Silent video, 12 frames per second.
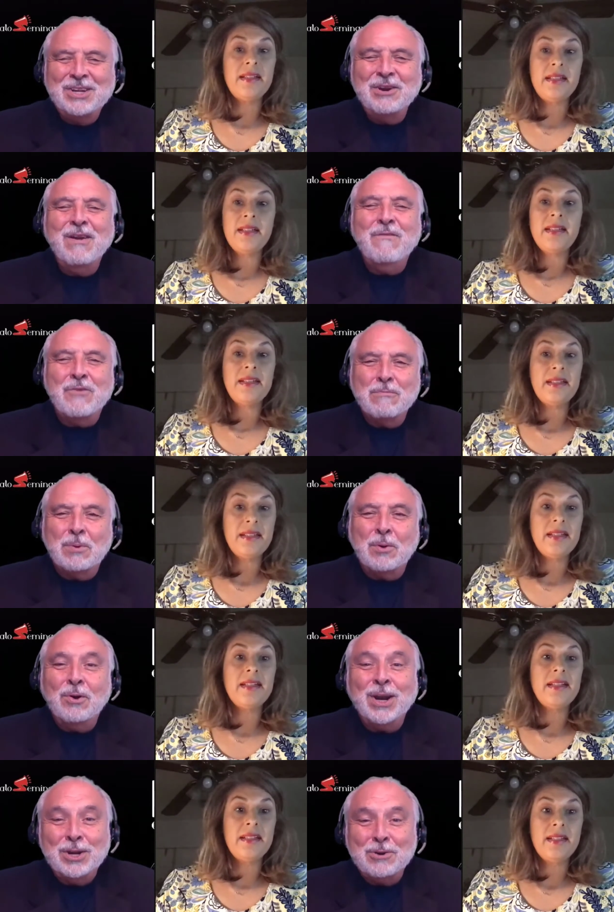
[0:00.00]
Speaker 1: when you're if
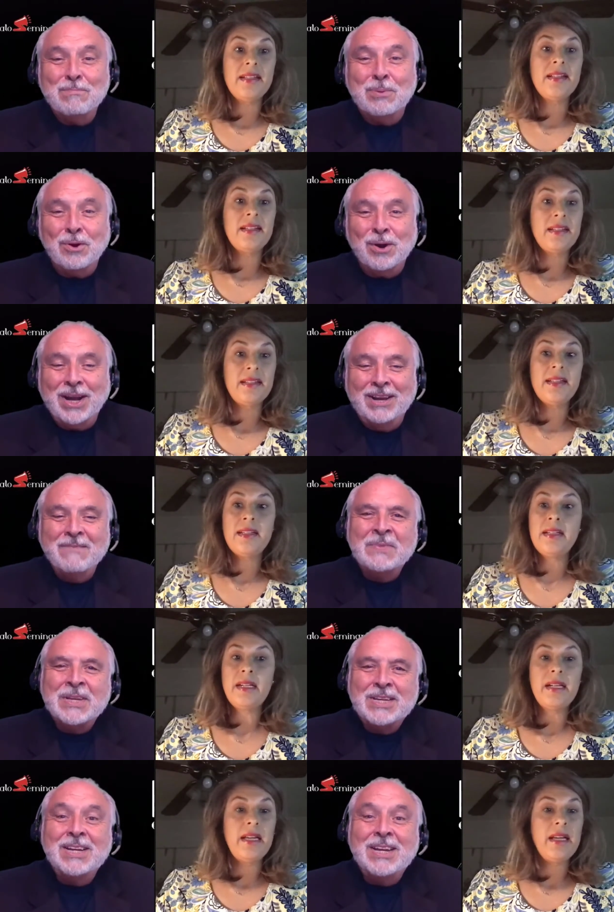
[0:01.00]
you're boring, you're boring,
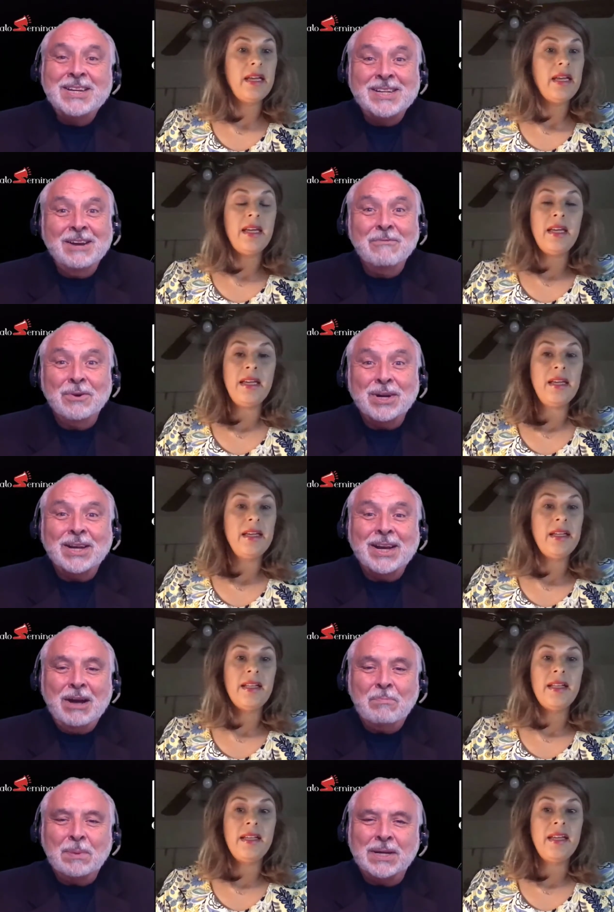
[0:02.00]
and you need to get
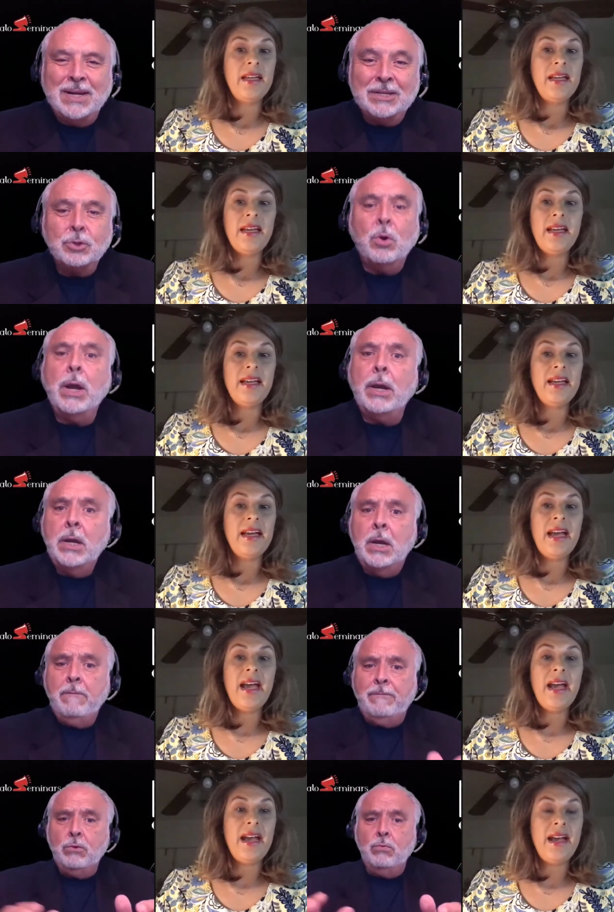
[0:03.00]
work and help on that. So
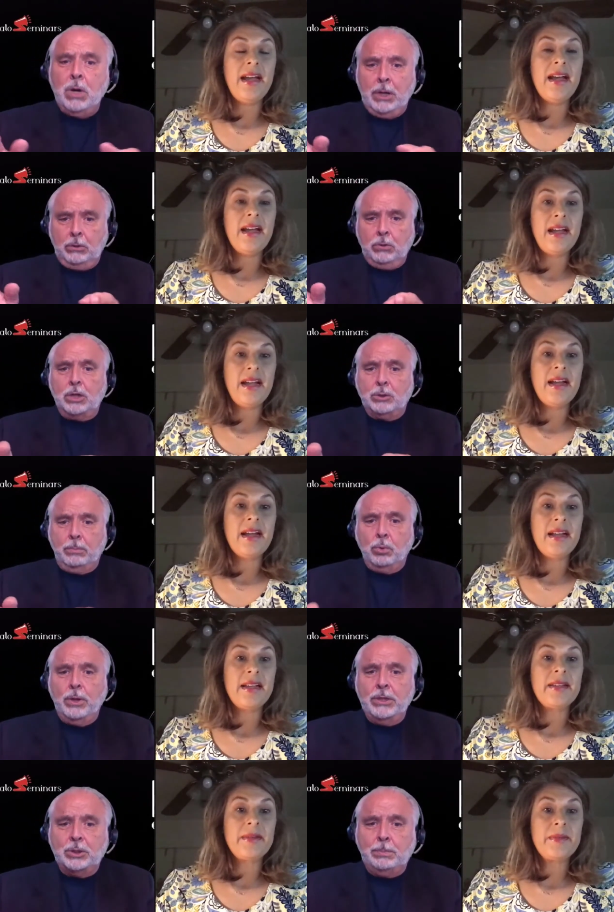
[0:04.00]
hey, if you run
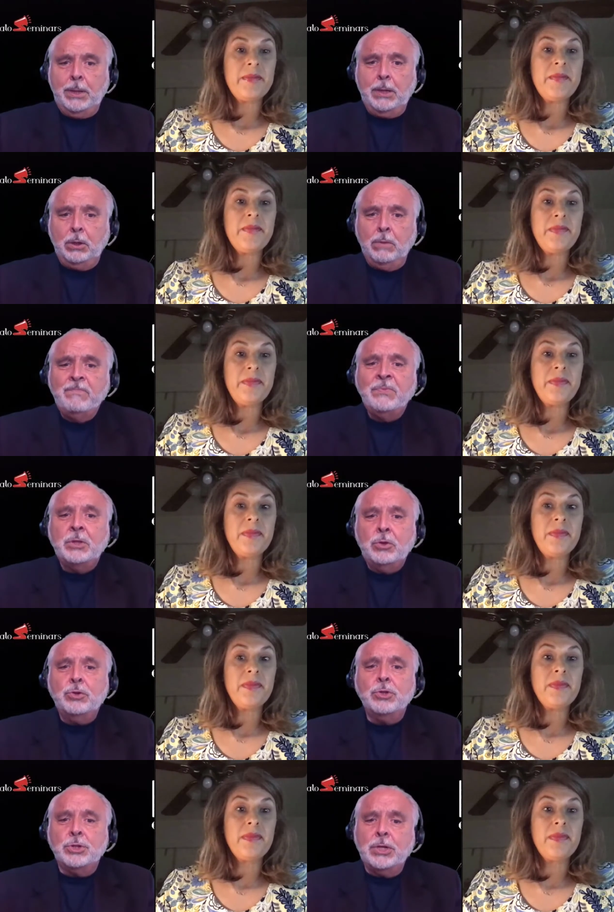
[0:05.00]
across a boring speaker,
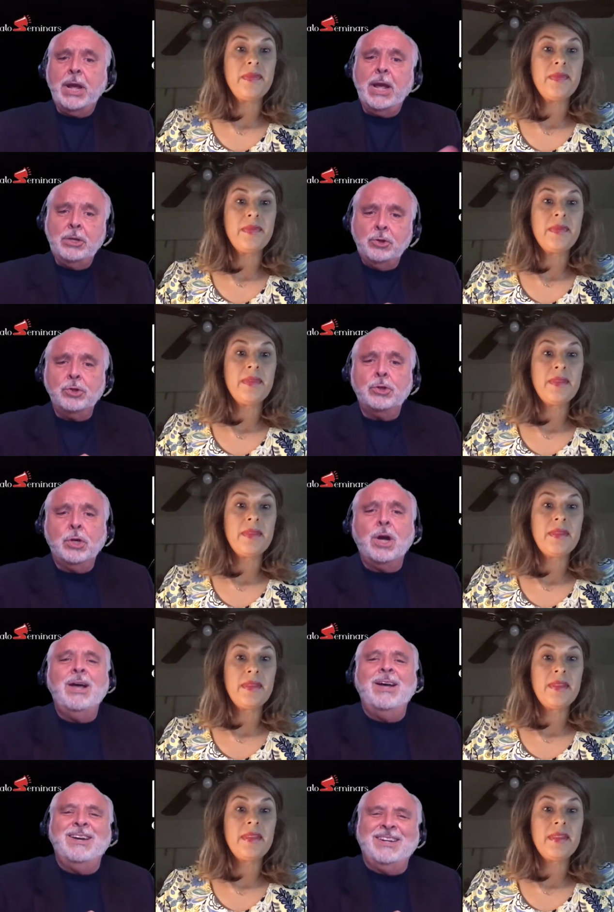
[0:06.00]
you should say, hey, you should talk